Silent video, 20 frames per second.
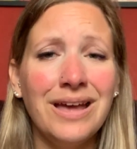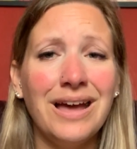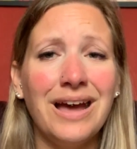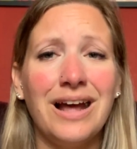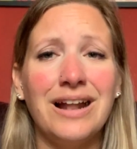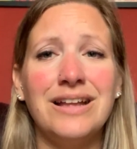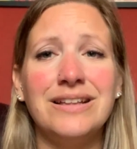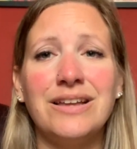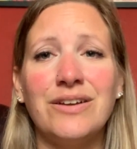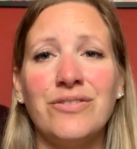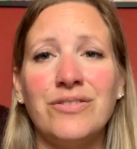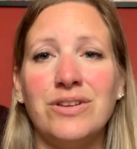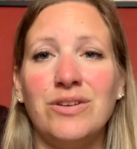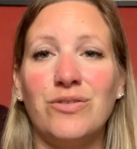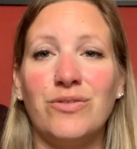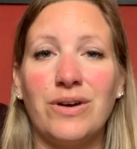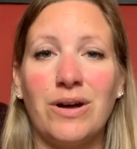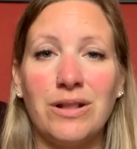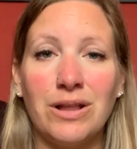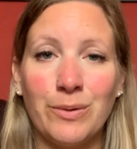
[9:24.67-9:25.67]
And I definitely
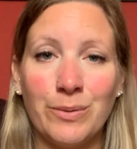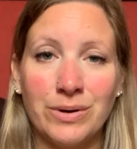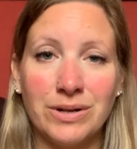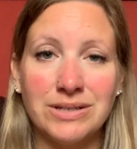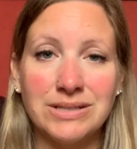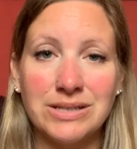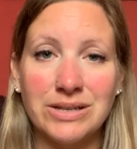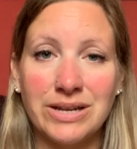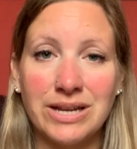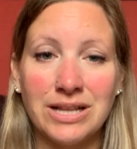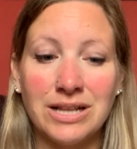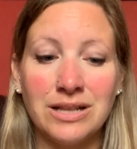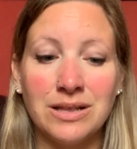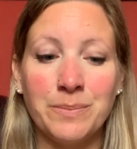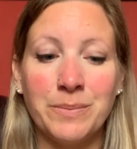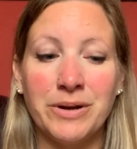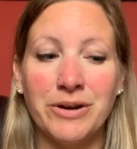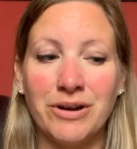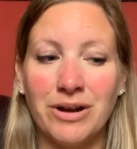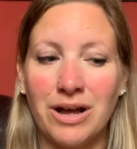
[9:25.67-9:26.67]
felt like when I was looking in
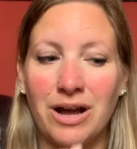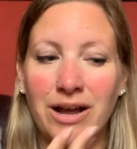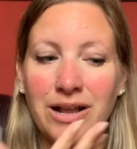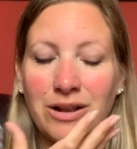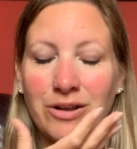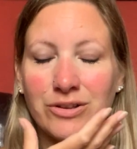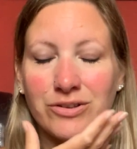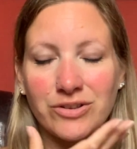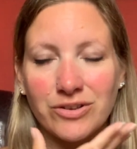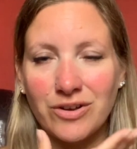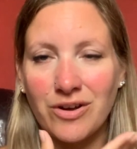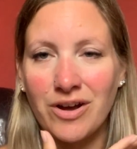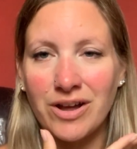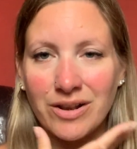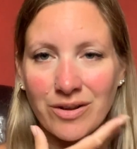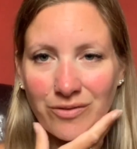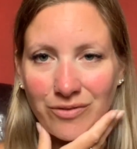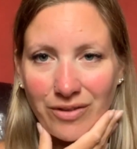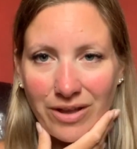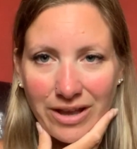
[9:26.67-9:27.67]
the mirror, I looked
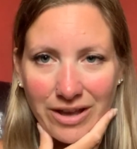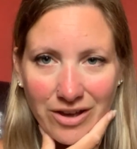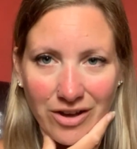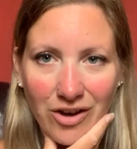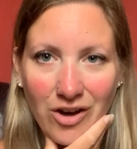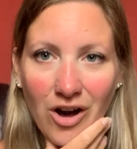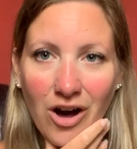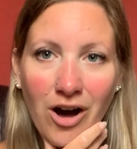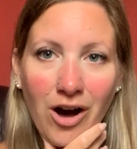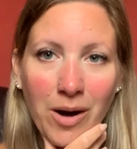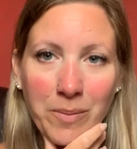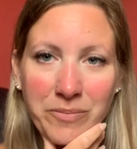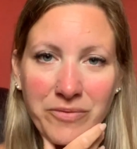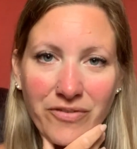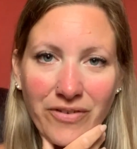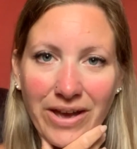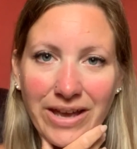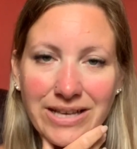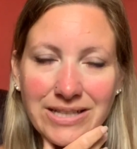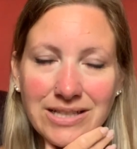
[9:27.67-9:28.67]
kind of like carb
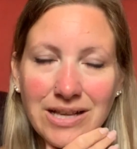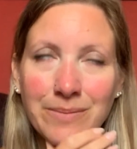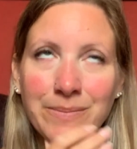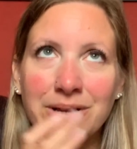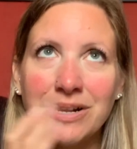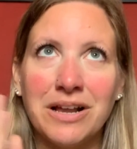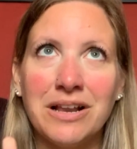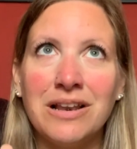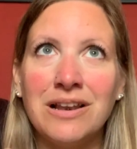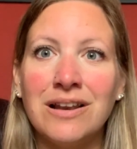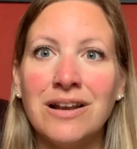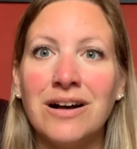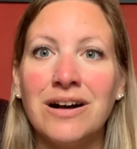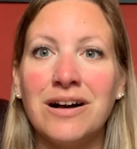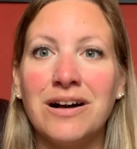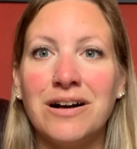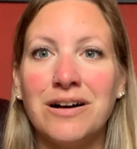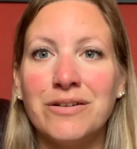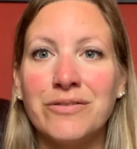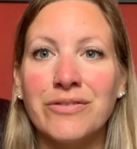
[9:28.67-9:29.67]
face. I mean, I
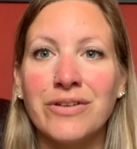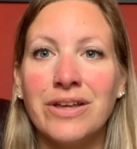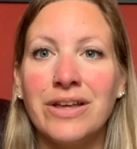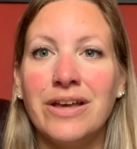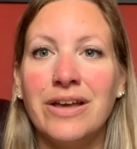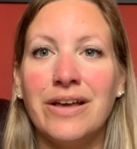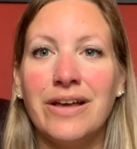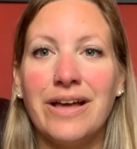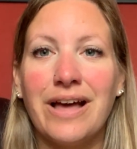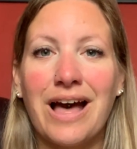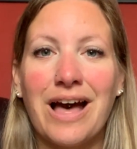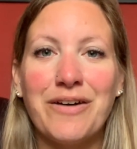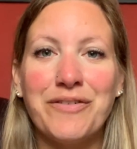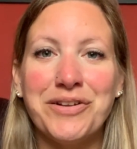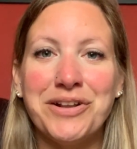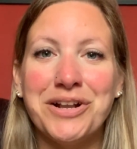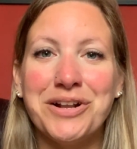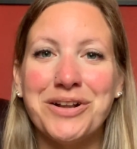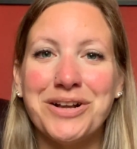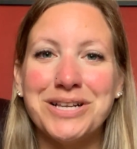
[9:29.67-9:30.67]
love
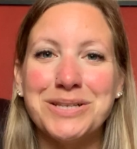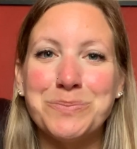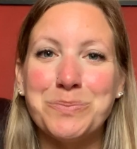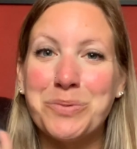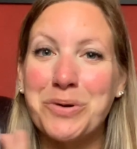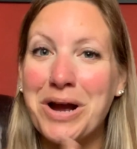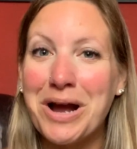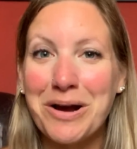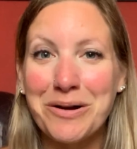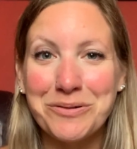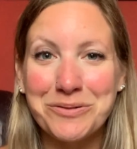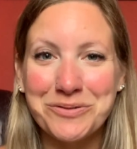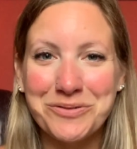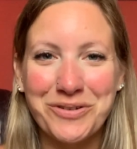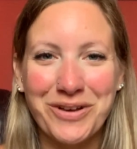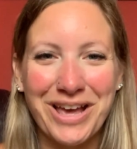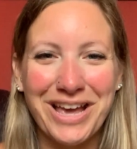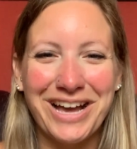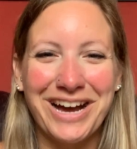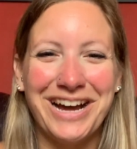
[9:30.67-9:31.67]
having a nice brown
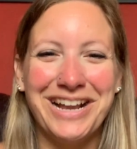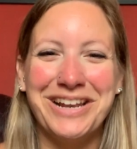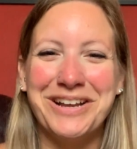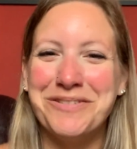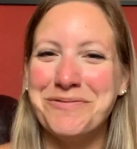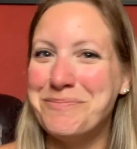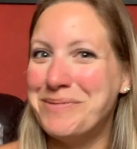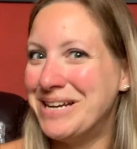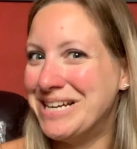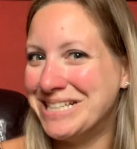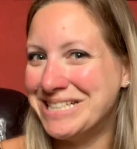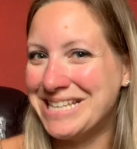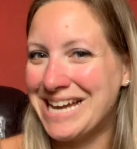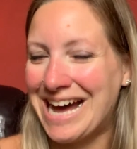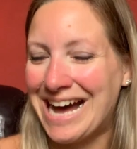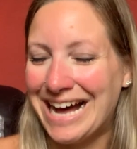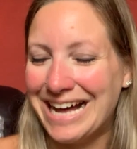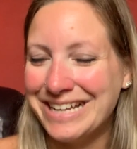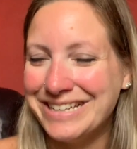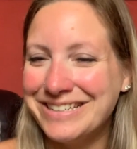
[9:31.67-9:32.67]
face. I love being
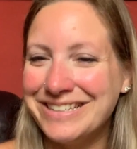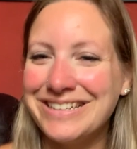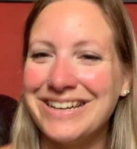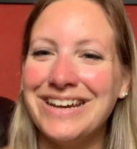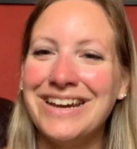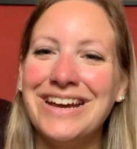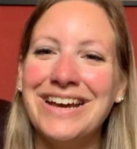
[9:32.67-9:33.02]
tanned.